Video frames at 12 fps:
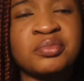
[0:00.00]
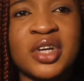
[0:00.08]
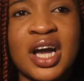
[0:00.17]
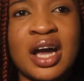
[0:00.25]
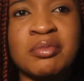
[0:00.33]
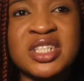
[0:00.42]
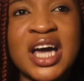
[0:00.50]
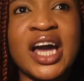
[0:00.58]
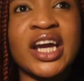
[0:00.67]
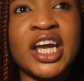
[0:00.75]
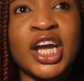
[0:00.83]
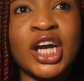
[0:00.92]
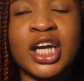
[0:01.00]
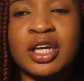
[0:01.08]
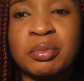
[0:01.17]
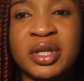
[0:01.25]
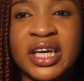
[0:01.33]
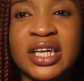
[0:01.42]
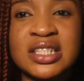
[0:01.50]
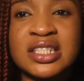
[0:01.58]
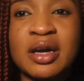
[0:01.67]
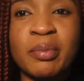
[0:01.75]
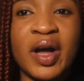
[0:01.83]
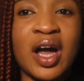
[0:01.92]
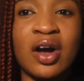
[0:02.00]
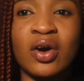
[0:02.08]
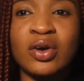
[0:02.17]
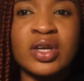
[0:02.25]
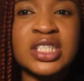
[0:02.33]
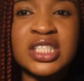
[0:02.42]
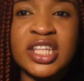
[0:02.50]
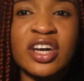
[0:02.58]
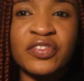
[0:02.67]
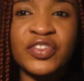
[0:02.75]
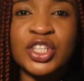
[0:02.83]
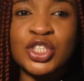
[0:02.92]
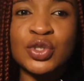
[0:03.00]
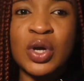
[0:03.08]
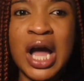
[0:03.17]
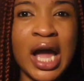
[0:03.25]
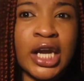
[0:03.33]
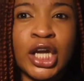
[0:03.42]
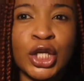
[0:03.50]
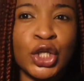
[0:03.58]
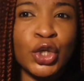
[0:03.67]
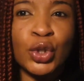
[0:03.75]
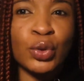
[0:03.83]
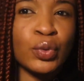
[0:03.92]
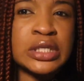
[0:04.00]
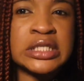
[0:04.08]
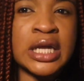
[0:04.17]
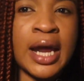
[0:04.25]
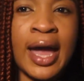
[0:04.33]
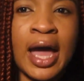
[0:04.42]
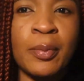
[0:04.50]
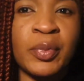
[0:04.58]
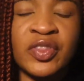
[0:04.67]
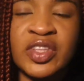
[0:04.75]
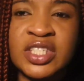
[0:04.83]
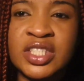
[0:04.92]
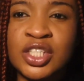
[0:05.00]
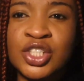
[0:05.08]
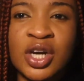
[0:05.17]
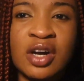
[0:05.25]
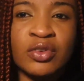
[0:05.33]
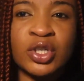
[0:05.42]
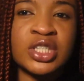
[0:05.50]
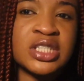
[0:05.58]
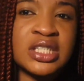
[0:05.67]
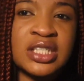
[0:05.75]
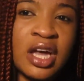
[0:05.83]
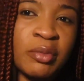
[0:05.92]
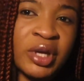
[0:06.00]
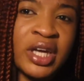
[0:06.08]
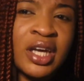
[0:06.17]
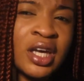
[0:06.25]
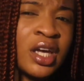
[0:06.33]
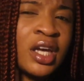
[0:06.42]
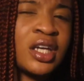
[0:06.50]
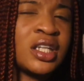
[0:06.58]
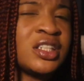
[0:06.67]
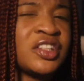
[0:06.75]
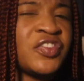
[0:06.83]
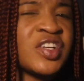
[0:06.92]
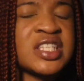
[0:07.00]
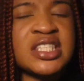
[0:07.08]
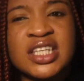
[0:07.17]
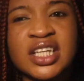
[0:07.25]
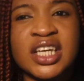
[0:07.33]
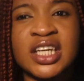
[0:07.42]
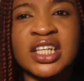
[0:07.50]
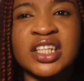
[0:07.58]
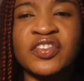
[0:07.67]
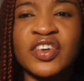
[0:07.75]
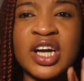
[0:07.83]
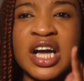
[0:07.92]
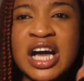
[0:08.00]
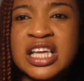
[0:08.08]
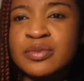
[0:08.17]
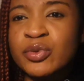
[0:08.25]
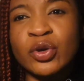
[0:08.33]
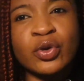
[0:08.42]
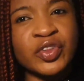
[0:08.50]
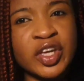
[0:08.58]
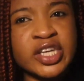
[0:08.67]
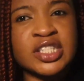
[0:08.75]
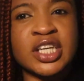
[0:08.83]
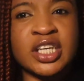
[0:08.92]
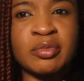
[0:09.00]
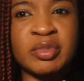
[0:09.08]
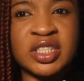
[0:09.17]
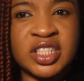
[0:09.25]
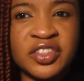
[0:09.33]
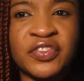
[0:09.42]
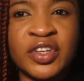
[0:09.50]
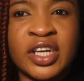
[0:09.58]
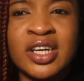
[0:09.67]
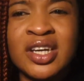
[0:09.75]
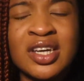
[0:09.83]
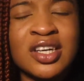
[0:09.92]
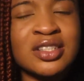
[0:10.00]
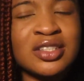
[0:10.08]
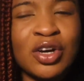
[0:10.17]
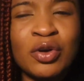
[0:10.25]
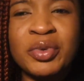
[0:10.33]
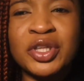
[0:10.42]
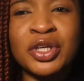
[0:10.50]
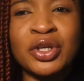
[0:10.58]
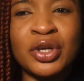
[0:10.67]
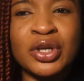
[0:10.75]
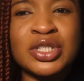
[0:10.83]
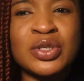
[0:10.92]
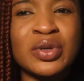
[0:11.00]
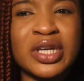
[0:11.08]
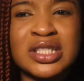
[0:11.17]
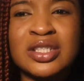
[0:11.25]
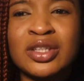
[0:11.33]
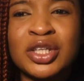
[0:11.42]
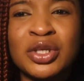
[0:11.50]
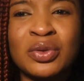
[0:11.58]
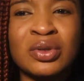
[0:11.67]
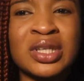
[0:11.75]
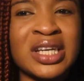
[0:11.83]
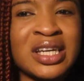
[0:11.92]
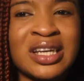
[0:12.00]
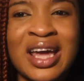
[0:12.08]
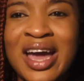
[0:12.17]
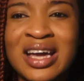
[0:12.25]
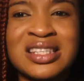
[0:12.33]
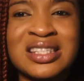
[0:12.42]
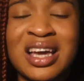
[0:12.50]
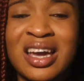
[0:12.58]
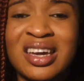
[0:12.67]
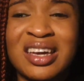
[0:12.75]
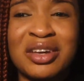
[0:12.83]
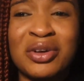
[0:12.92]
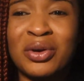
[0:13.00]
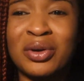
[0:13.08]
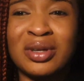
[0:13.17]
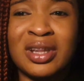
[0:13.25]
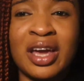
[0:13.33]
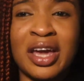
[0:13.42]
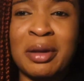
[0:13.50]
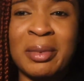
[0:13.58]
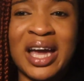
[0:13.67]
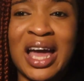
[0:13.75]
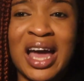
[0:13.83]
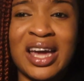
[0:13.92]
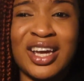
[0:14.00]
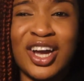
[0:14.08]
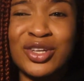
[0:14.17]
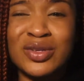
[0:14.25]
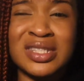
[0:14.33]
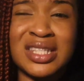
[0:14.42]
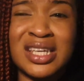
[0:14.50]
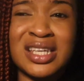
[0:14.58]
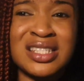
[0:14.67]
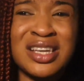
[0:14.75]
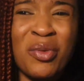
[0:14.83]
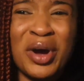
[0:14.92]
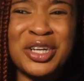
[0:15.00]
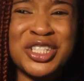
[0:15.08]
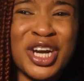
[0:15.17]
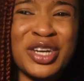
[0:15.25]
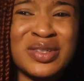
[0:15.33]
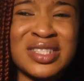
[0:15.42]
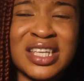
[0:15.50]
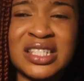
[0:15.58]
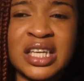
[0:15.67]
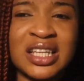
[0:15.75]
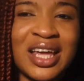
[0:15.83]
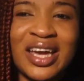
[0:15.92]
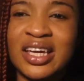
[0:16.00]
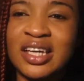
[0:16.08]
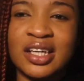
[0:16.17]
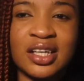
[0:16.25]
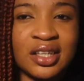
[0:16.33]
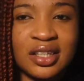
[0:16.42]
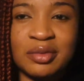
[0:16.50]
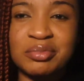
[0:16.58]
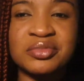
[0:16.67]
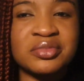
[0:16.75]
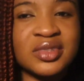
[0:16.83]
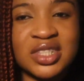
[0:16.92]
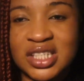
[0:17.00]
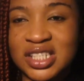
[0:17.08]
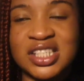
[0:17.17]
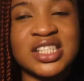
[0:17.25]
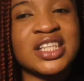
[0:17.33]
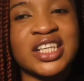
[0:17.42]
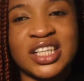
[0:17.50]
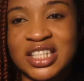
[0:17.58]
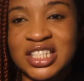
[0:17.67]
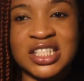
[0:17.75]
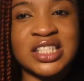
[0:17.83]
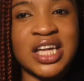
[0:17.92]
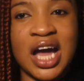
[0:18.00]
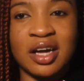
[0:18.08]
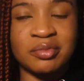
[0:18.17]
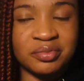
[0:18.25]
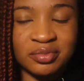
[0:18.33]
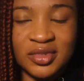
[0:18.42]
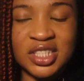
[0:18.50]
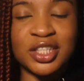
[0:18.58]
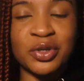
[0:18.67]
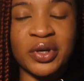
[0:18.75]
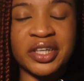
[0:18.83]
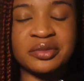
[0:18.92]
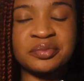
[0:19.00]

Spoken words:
I'm tired of hearing complaints about stuff that you kind of knew was gonna happen. This is a travel nurse assignment in a different city, in a different hospital. Things are gonna be different. Don't be the nurse who gets on the unit and acts like, ew, like, oh my God, y'all use this? Why don't y'all use this? Like, literally just stop. It's annoying.